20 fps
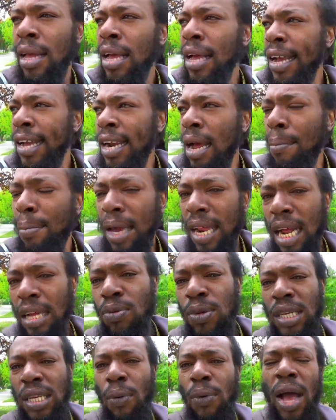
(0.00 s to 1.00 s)
You know what I mean? As we
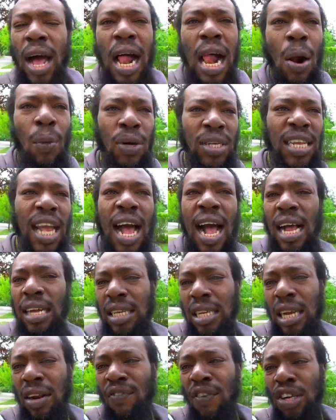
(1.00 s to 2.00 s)
say, we're always
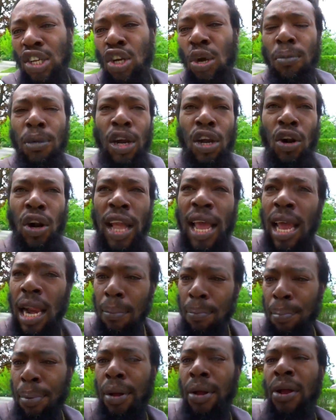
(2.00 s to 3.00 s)
asking for some little help,
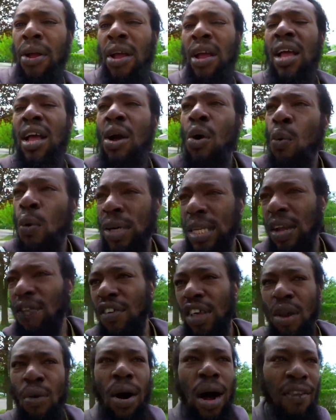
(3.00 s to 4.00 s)
whatever
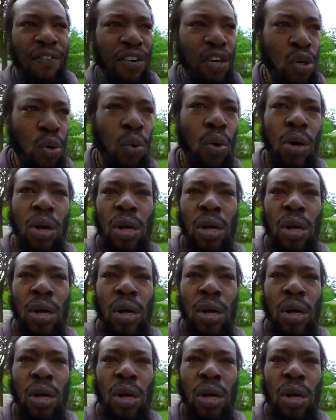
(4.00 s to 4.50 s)
you want to do.